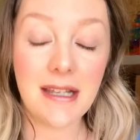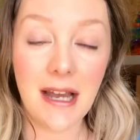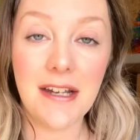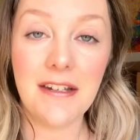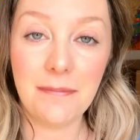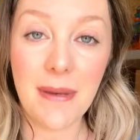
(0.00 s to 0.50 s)

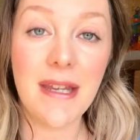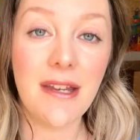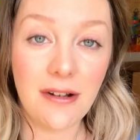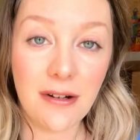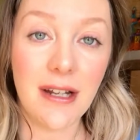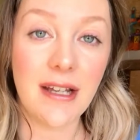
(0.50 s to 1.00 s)
kind of make you
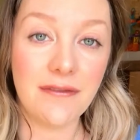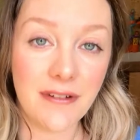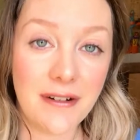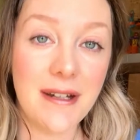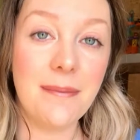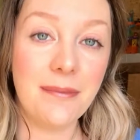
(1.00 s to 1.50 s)
look like a
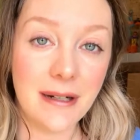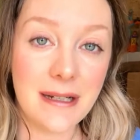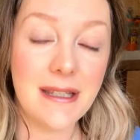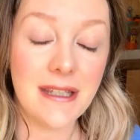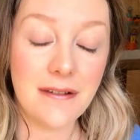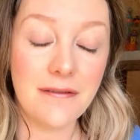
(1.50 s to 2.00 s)
very
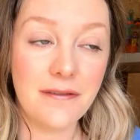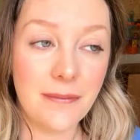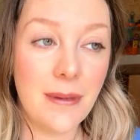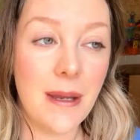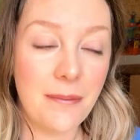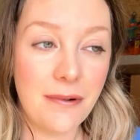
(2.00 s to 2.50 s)

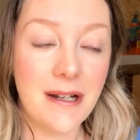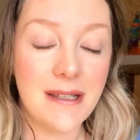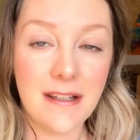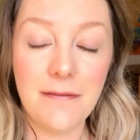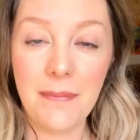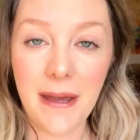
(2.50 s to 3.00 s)

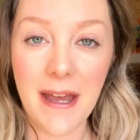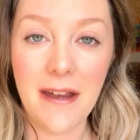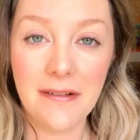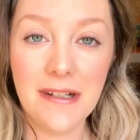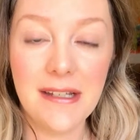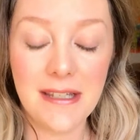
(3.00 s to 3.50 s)
impressive
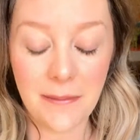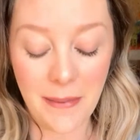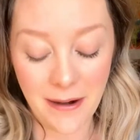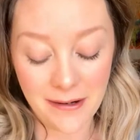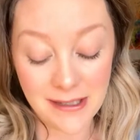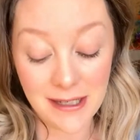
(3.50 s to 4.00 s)
parent, so
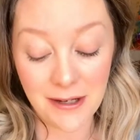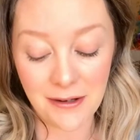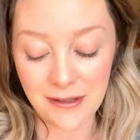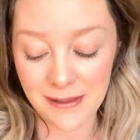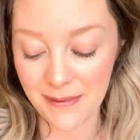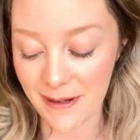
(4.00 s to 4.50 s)
parenting
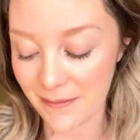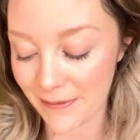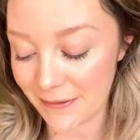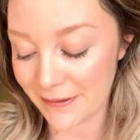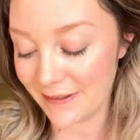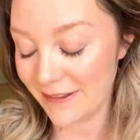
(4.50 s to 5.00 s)
goals people.